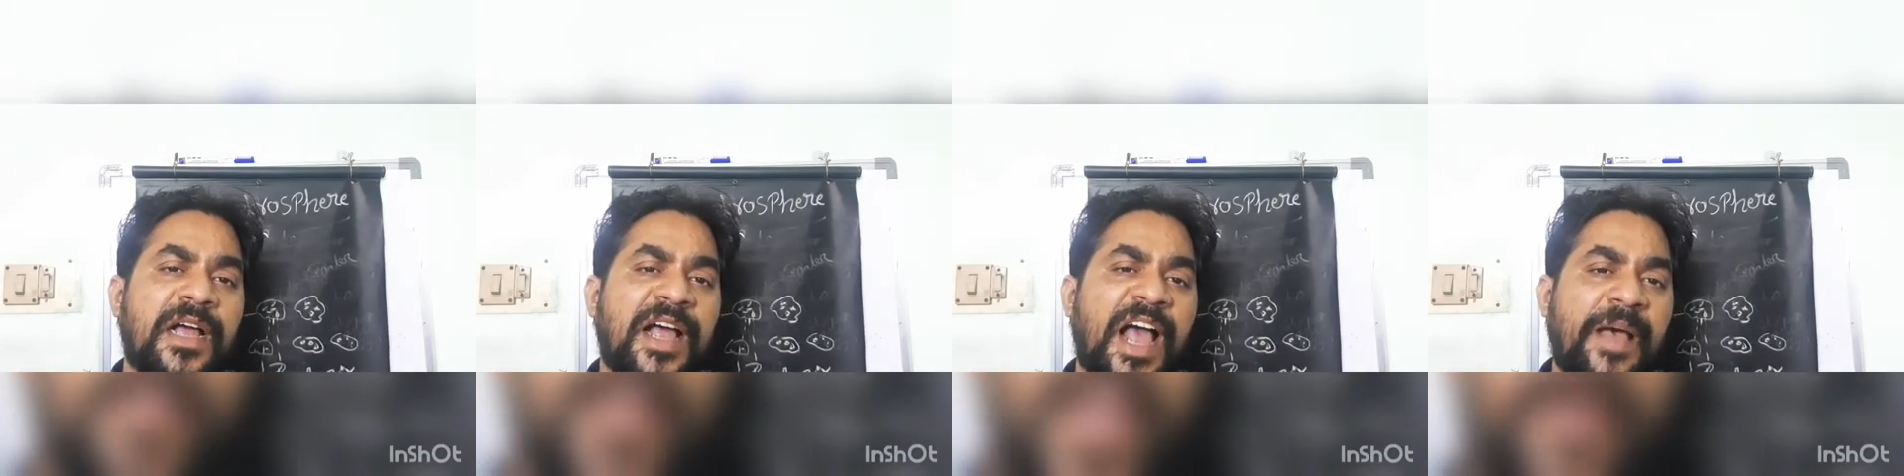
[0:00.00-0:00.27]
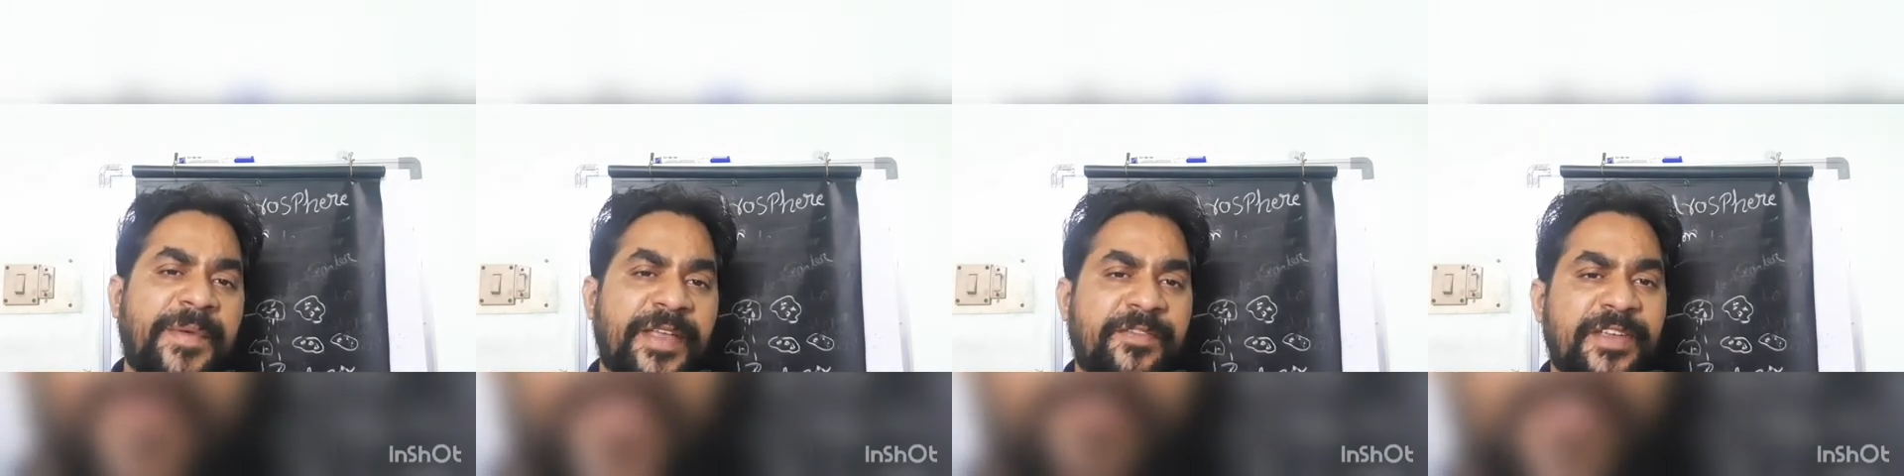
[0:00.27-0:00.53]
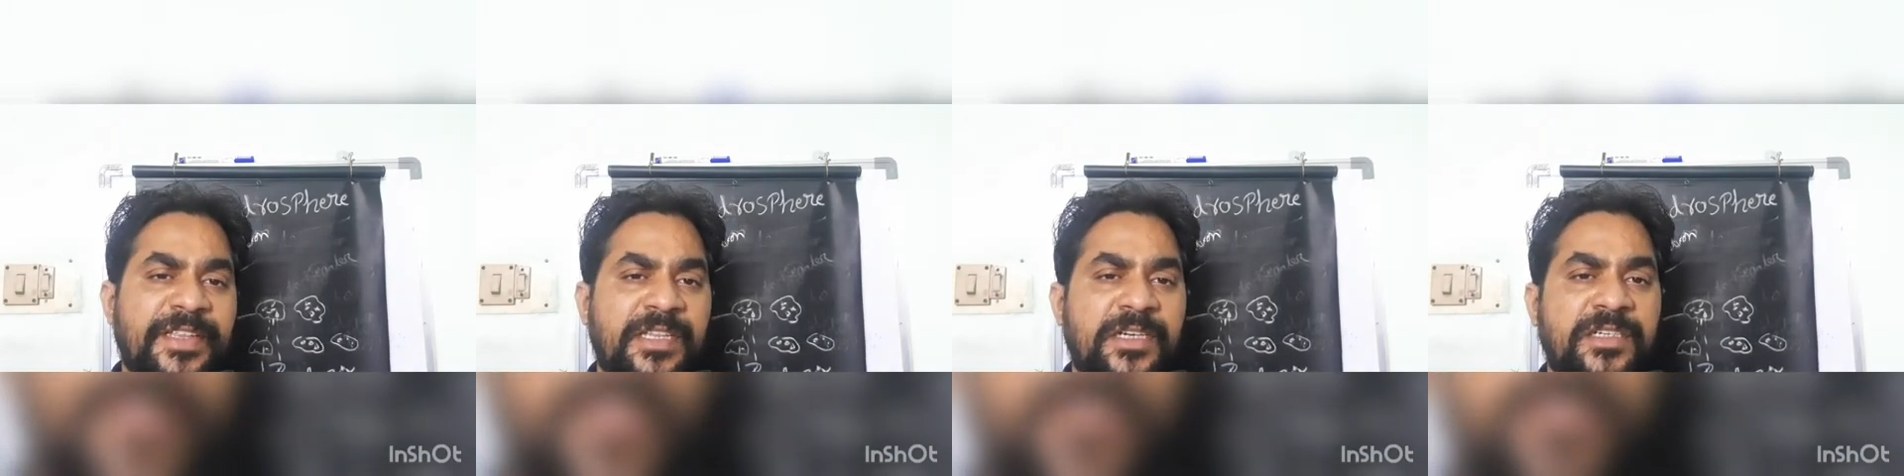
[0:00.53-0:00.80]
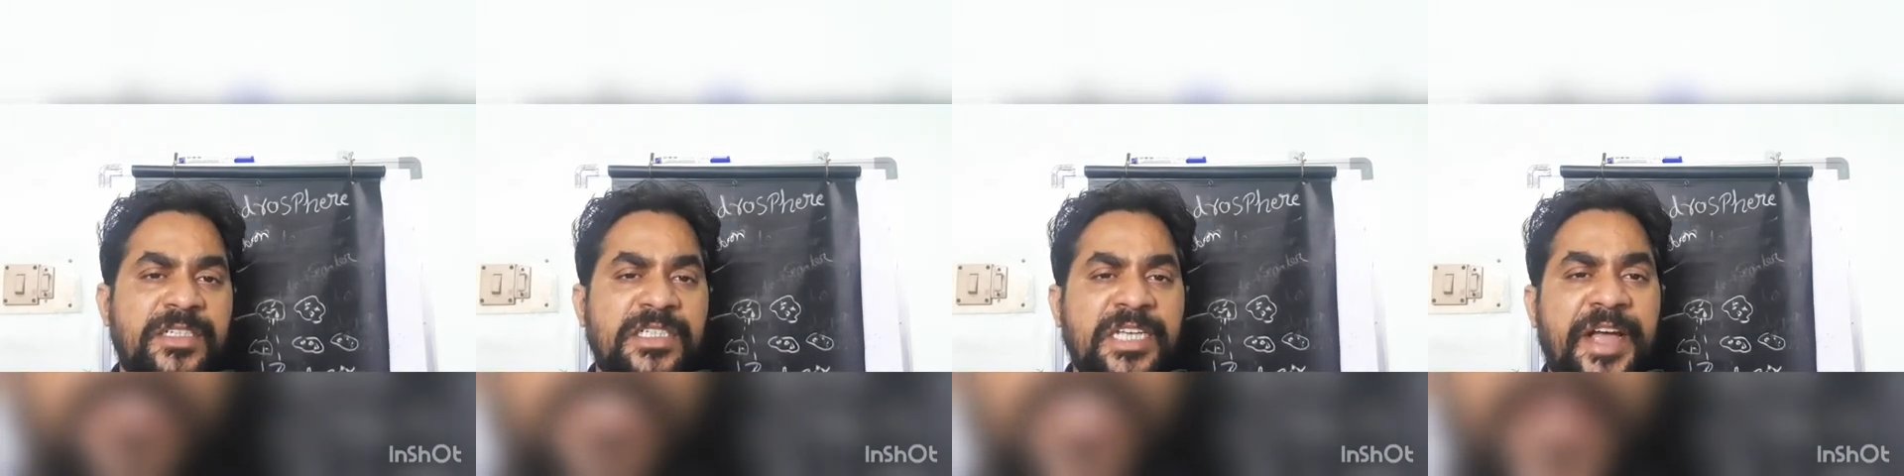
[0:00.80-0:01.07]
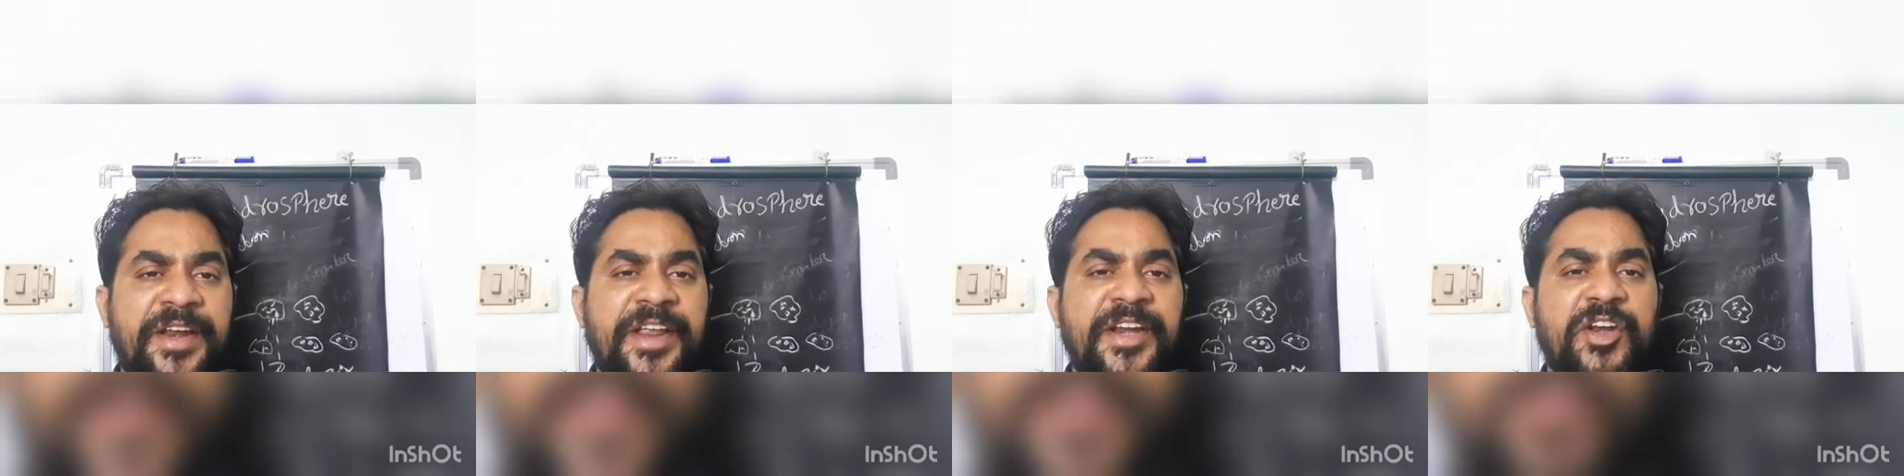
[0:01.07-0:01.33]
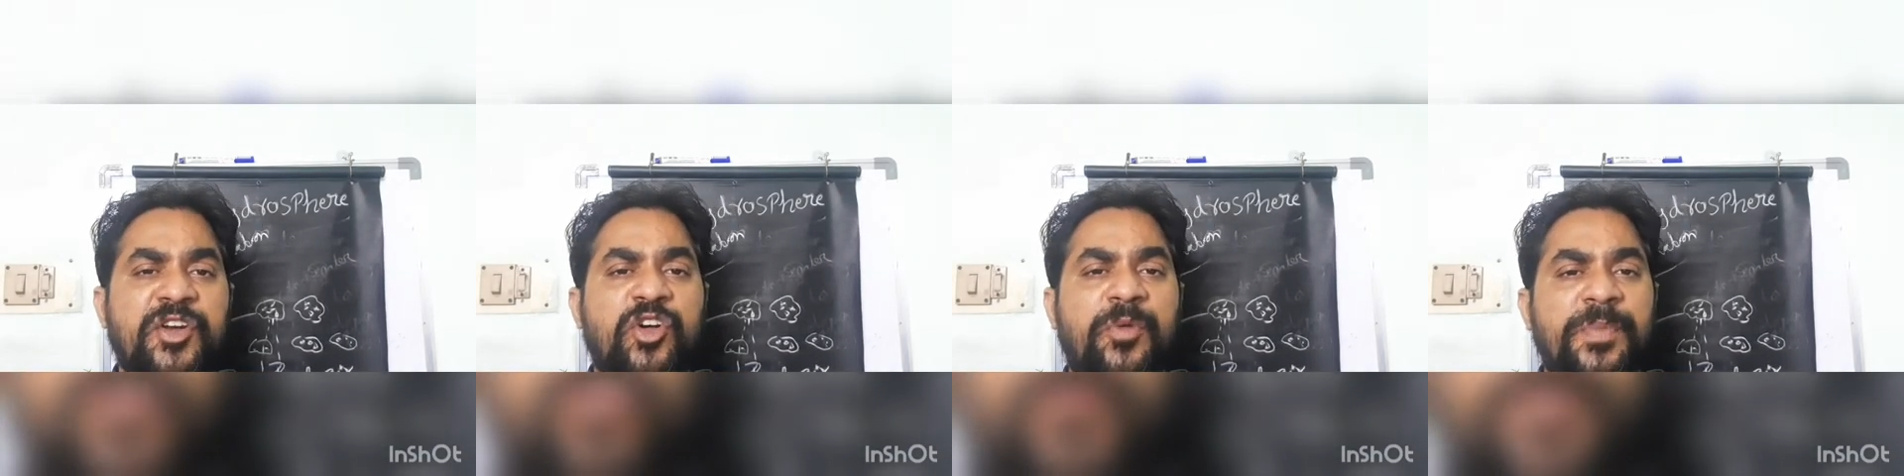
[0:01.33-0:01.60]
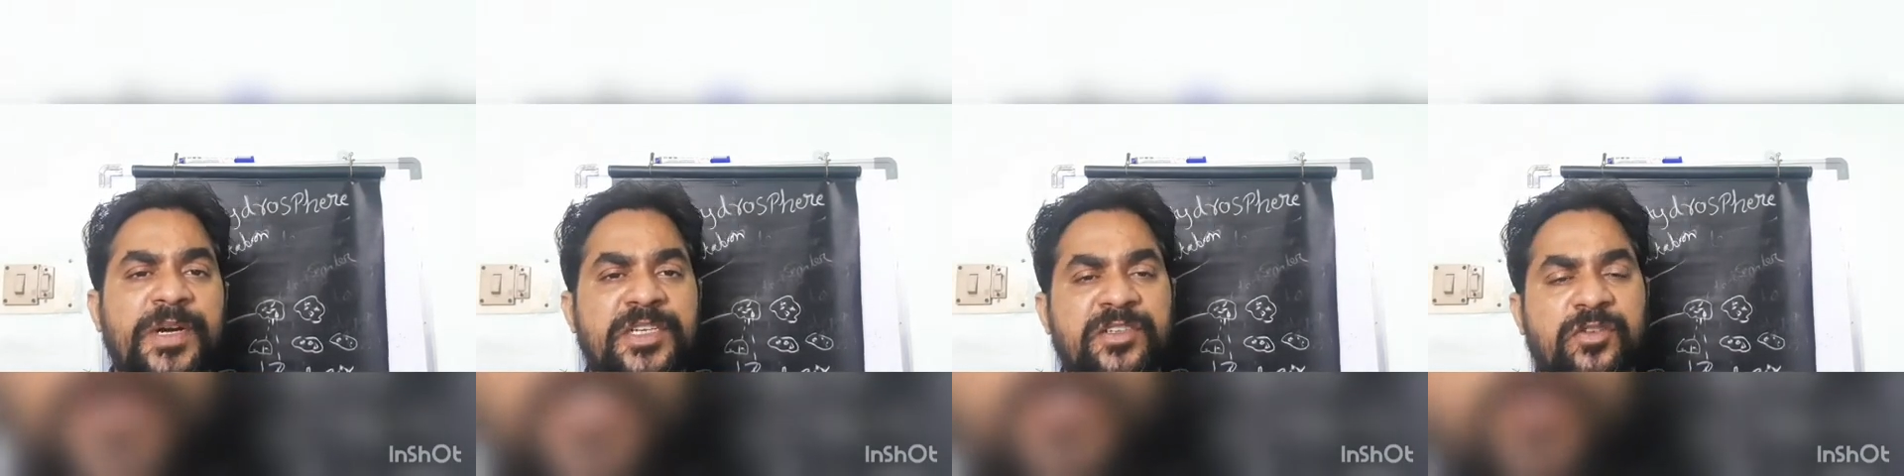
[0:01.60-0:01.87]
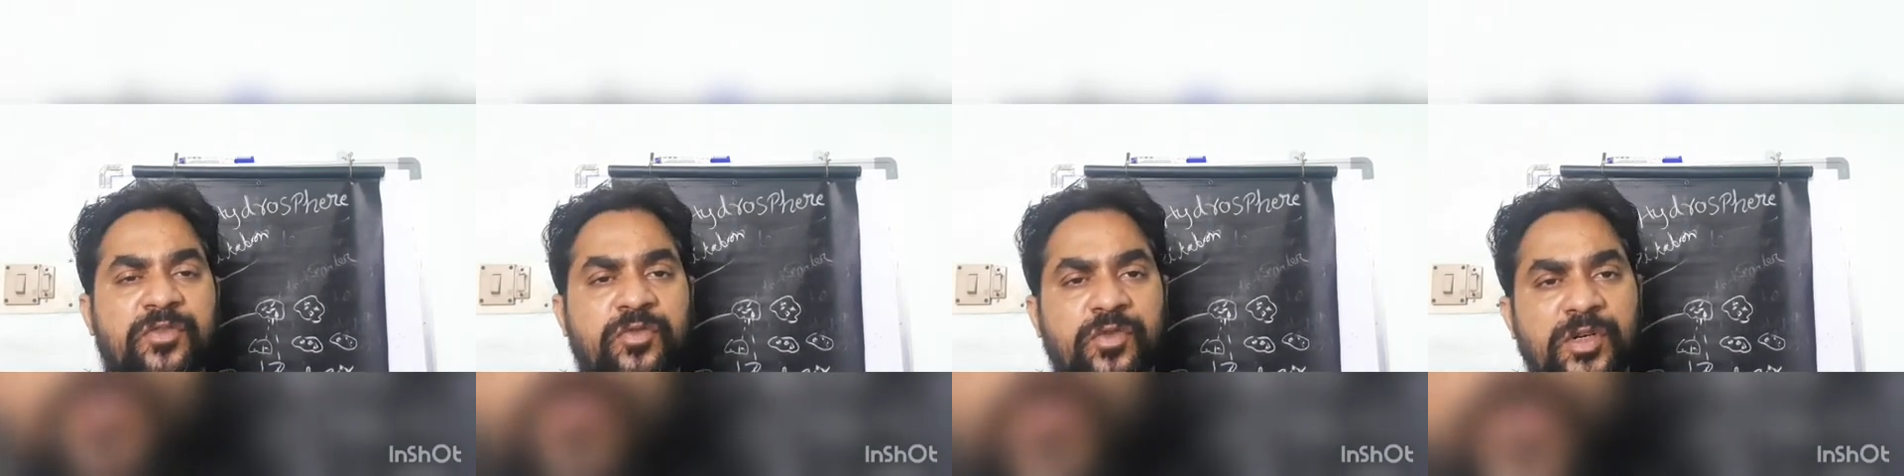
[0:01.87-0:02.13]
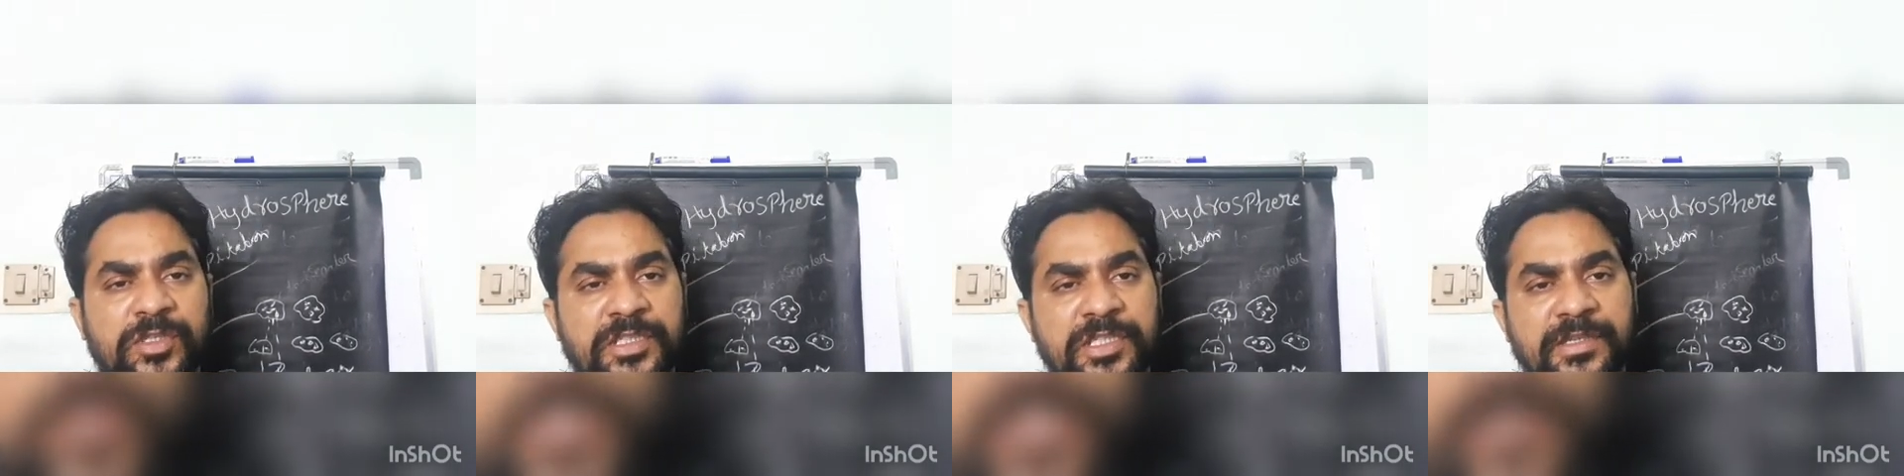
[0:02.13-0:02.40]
having with the tiny droplets of water,